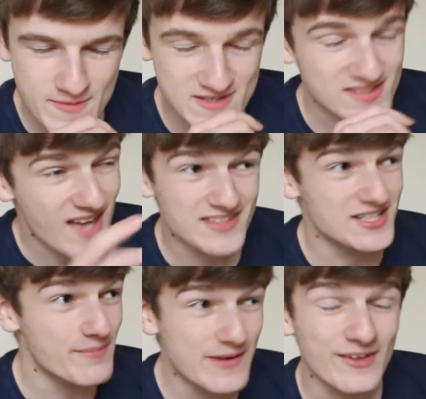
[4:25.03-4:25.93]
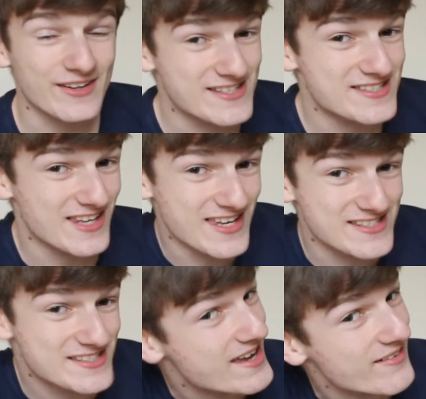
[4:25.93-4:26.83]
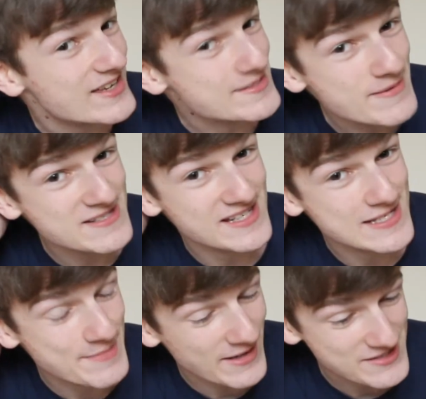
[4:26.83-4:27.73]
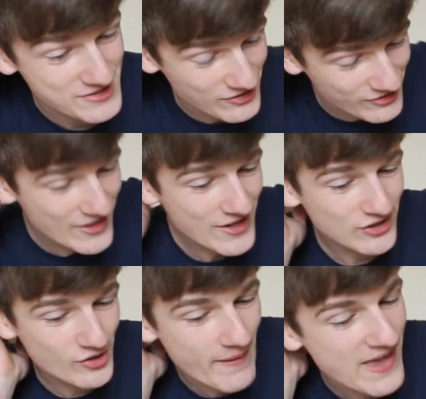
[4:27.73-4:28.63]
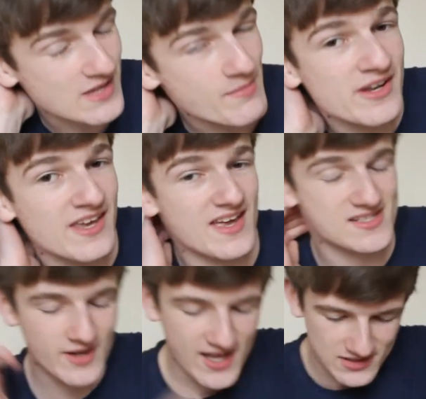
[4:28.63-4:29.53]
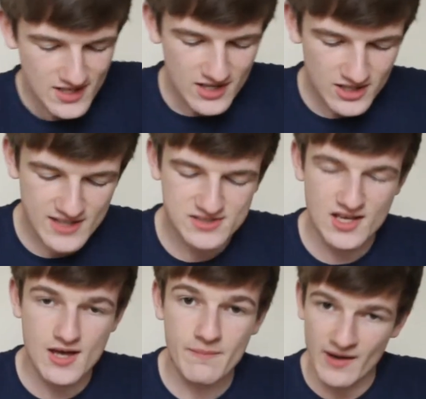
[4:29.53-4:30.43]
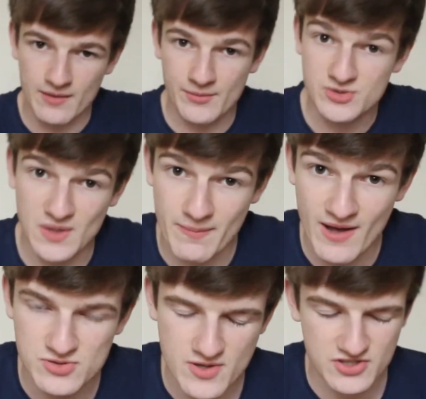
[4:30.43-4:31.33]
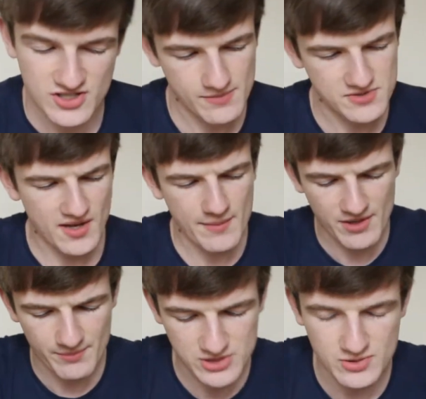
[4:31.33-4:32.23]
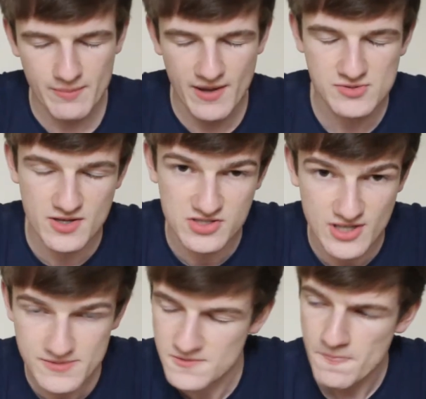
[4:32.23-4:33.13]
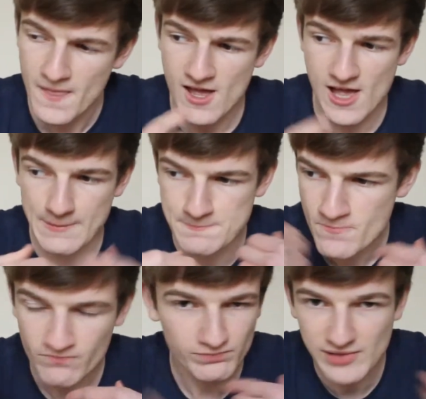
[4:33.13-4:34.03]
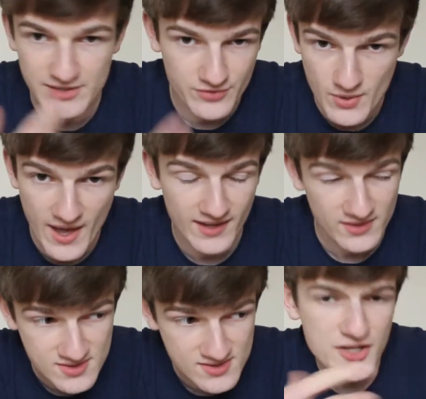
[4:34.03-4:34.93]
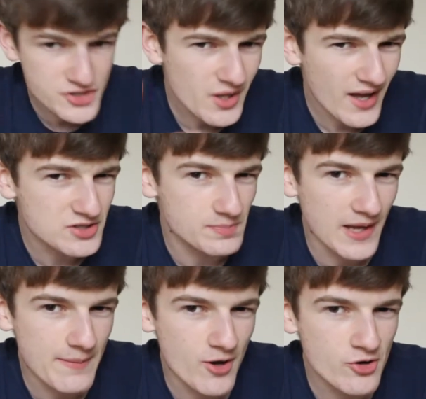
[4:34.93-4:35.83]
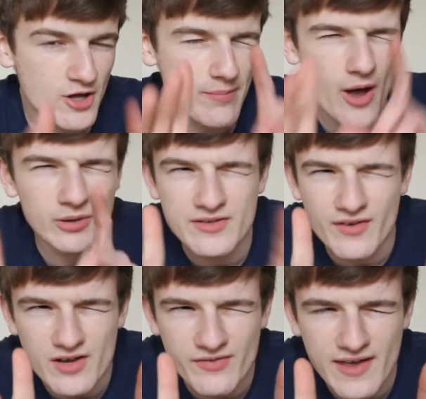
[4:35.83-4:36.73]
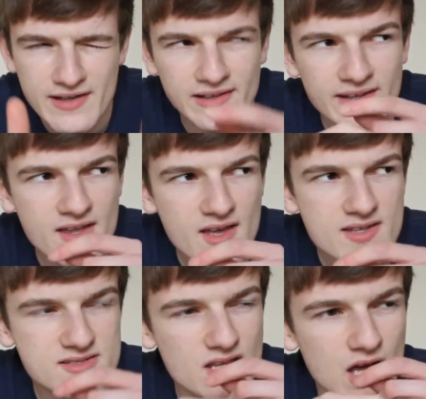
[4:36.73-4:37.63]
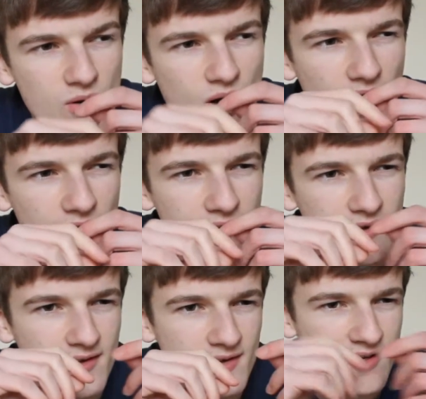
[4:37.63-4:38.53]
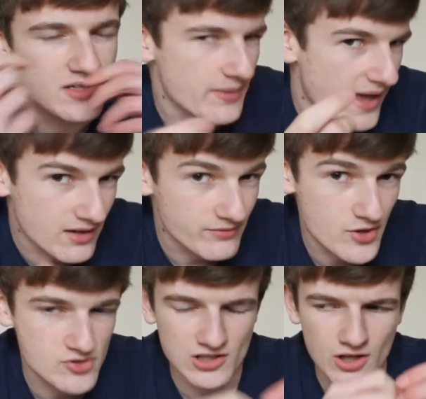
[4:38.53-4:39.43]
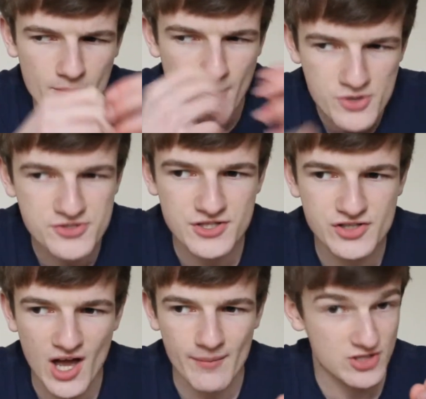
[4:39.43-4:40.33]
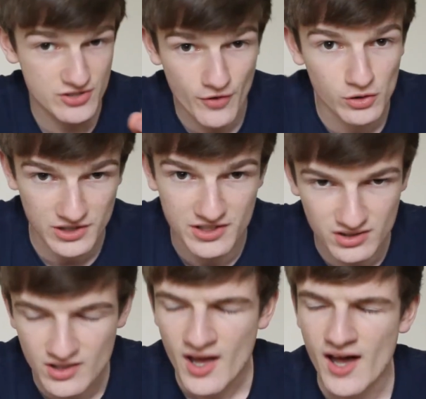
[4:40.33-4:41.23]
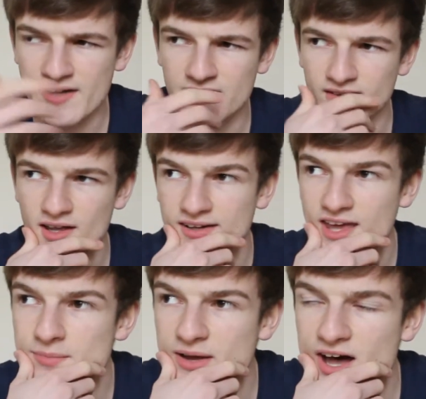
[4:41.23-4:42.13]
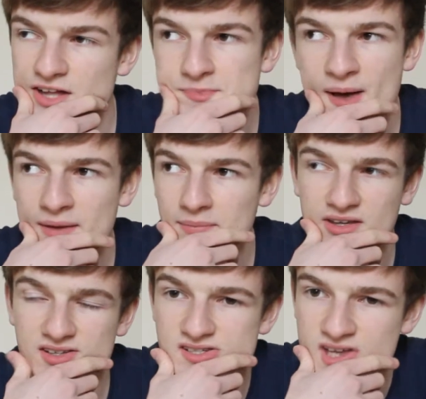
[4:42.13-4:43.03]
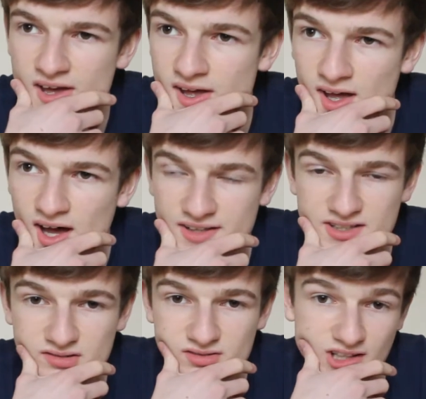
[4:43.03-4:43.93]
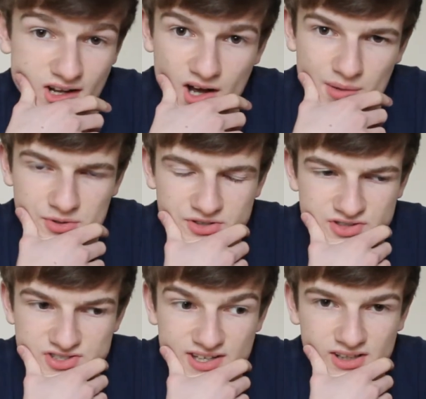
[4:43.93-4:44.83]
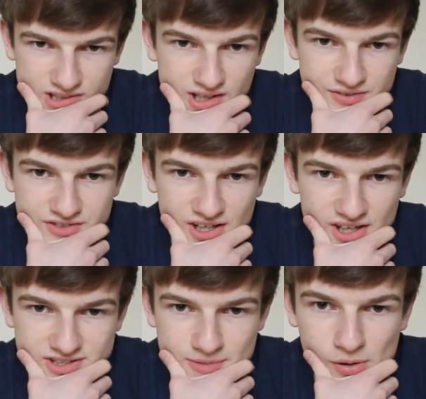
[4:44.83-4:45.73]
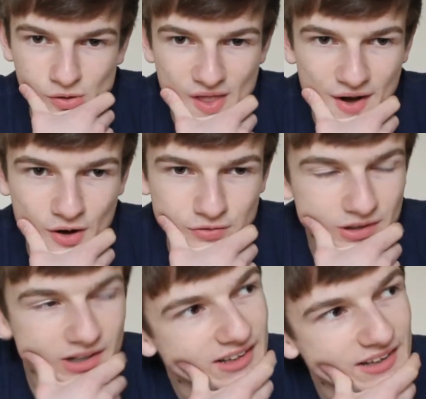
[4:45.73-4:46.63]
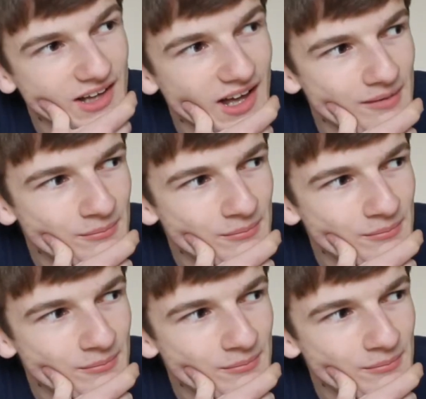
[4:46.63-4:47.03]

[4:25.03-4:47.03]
business. And to be honest, it is serious business because you're betting your money here. So you had to buy in with £20 worth of chips. So I had my £20 worth of chips and played a few hands. I do know how to play poker, but only very vaguely, so I ended up getting confused a lot. Most of the time I just folded and gave my cards back because I didn't, you know, I wasn't skilled enough to pull that off really,